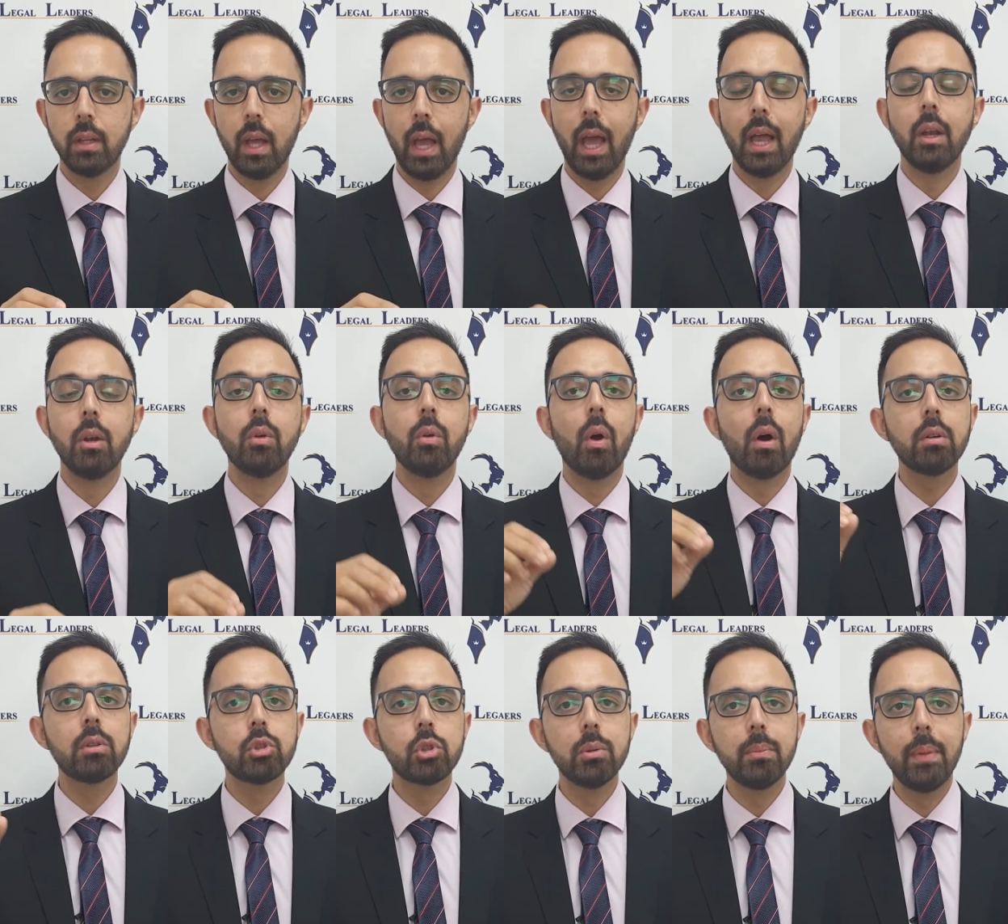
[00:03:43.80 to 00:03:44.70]
and not
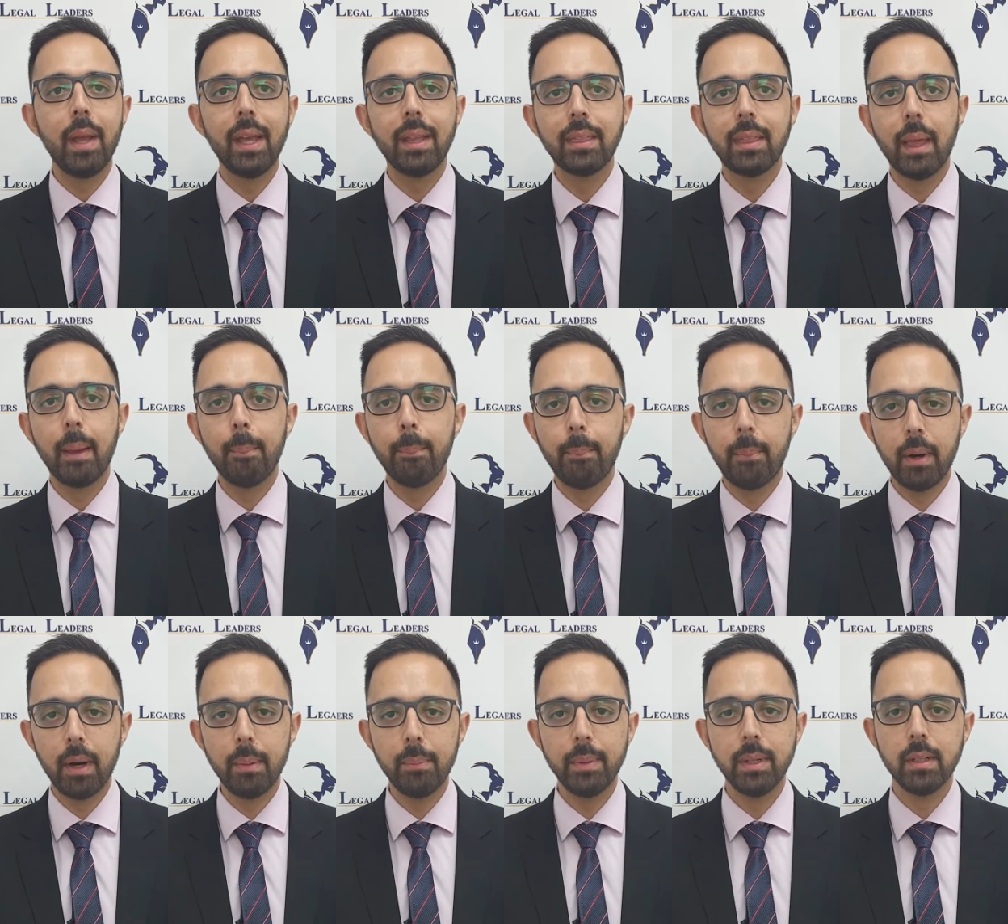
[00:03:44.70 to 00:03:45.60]
to make them
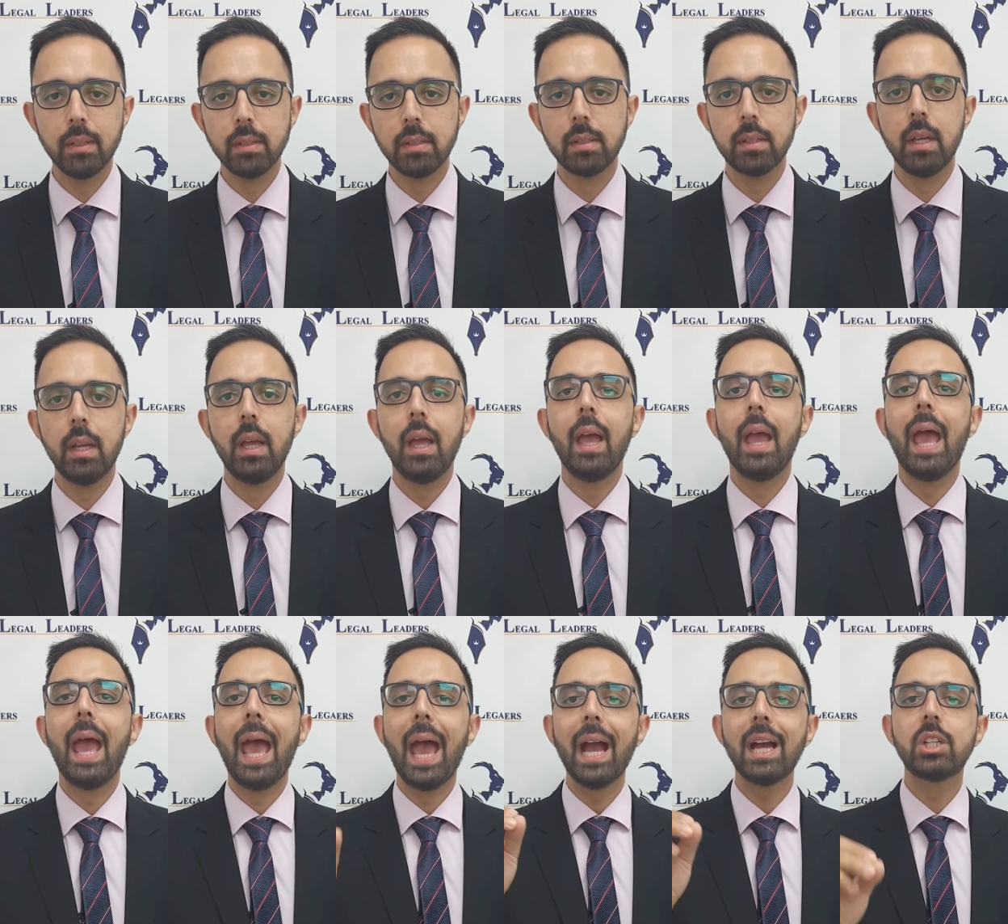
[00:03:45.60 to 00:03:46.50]
permanent
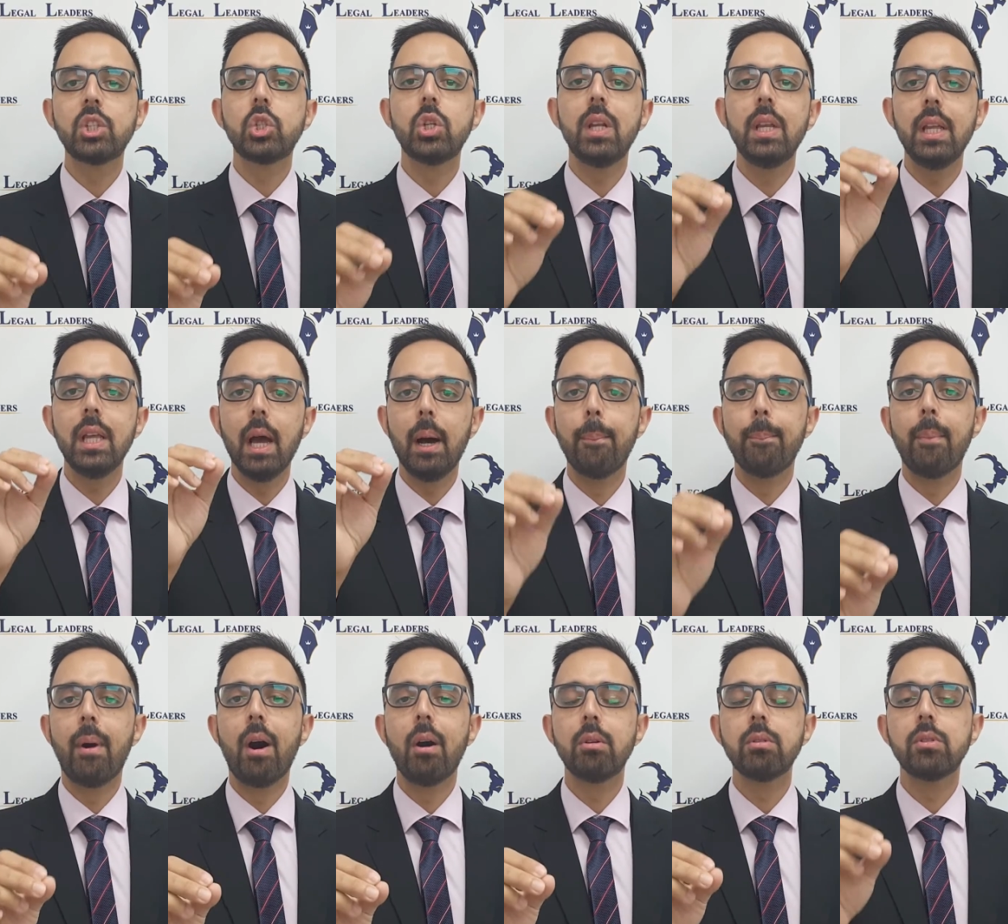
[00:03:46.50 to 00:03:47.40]
actually
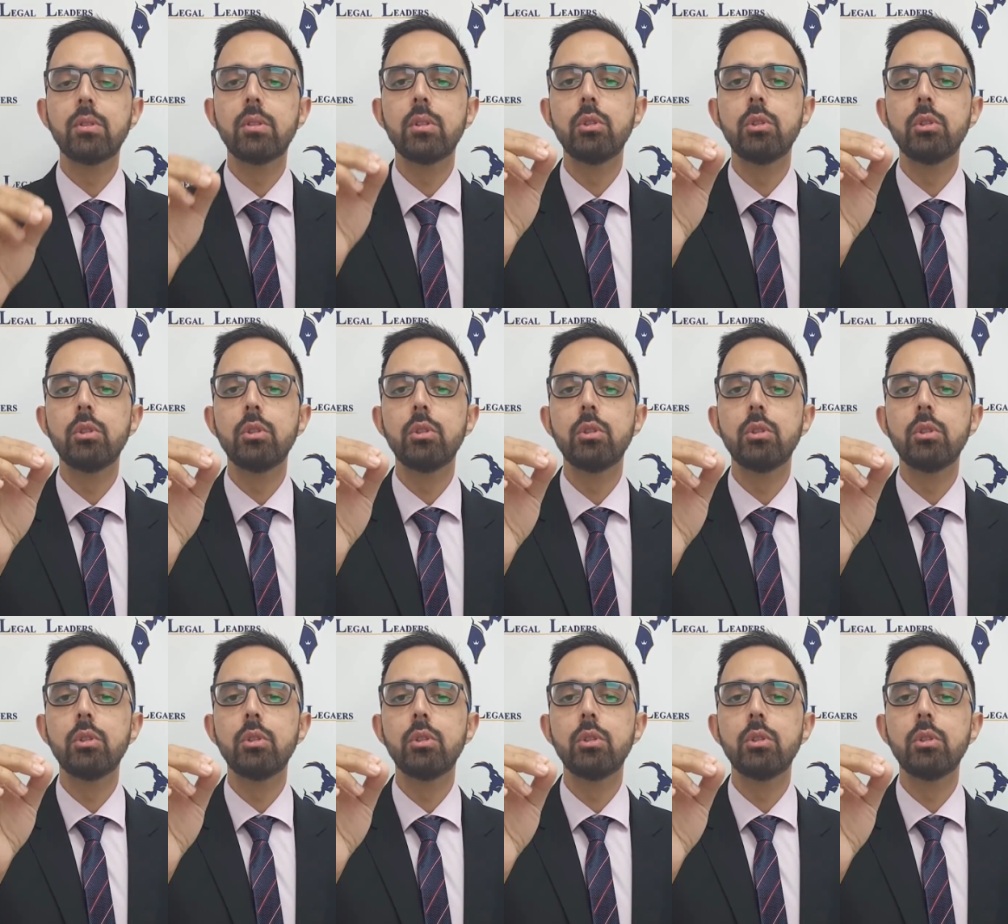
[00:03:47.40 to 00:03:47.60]
amounts